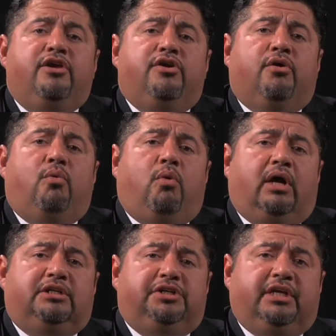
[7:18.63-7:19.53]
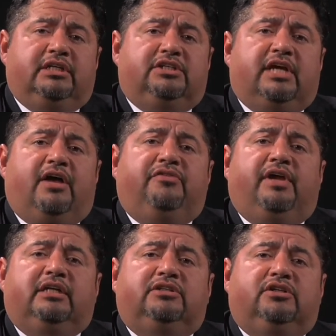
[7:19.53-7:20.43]
You're watching South
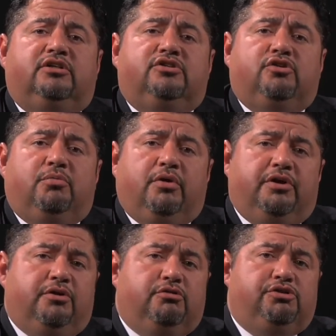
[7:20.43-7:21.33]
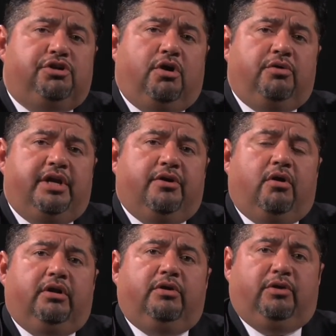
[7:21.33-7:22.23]
Texas Consumer, a news show
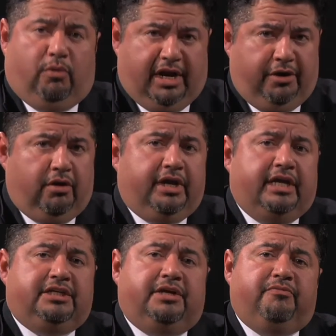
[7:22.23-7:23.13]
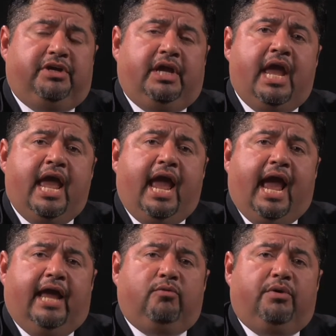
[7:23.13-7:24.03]
right here on KTMB,
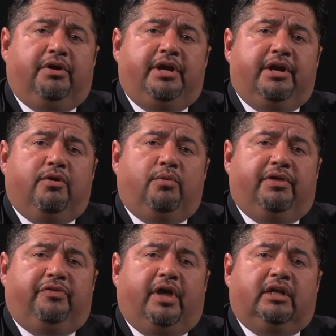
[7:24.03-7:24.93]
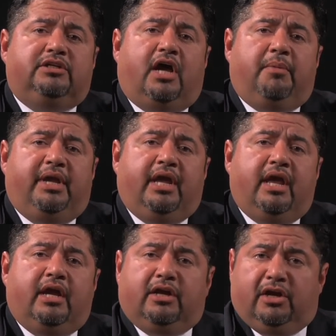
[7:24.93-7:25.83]
and we're here with Tommy
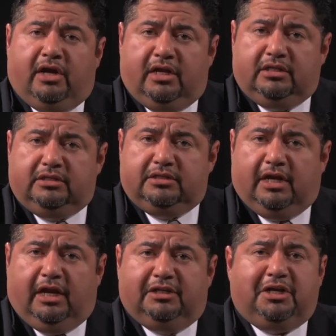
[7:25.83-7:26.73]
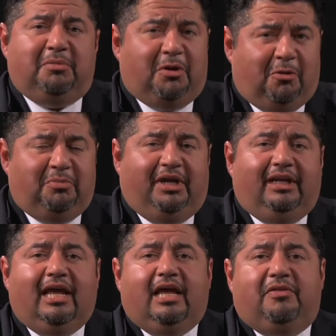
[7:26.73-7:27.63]
Guns, Tommy
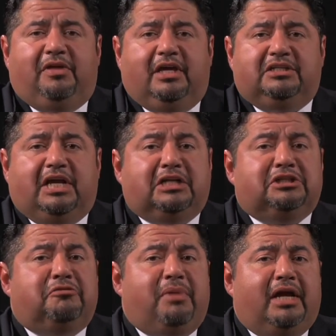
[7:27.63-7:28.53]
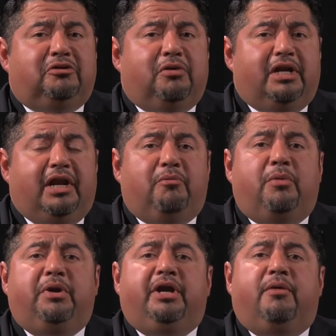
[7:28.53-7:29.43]
Holbein, the assassin of bad credit. And
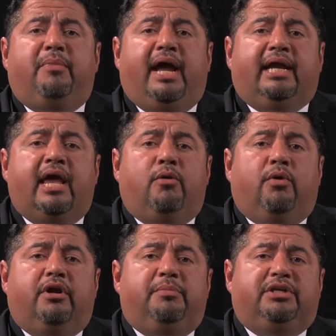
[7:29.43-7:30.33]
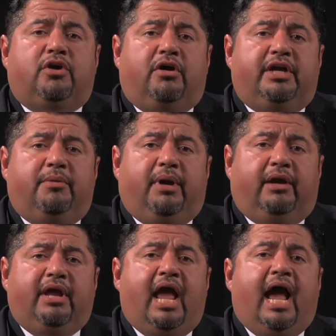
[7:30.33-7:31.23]
when we come back, we're going to be talking
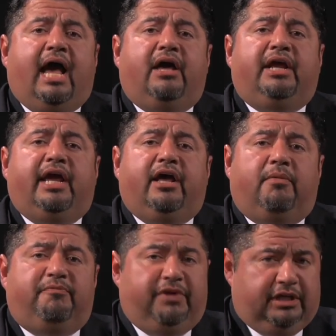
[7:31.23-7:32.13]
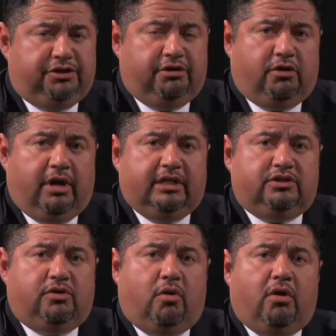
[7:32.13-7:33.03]
about how to help fix your credit
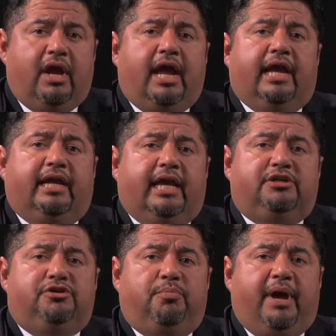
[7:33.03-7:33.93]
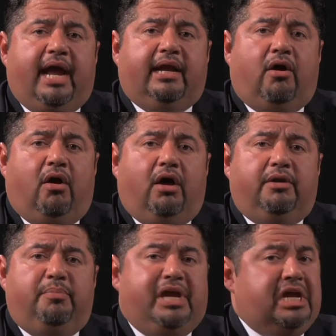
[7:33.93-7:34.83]
score and get you back
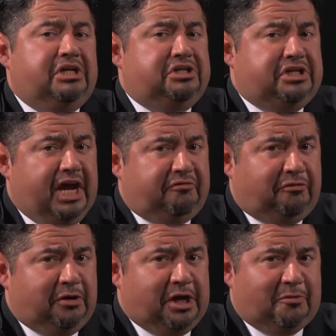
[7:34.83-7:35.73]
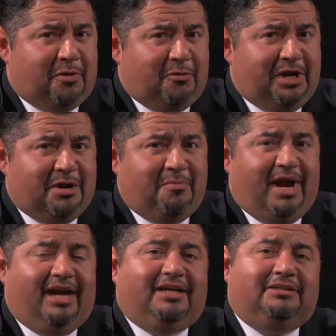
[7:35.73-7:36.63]
on being debt-free when we come
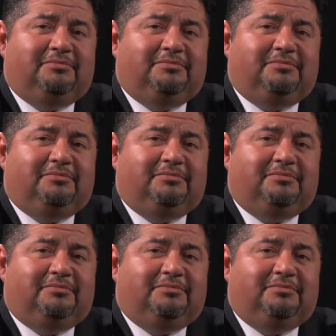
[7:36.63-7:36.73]
back.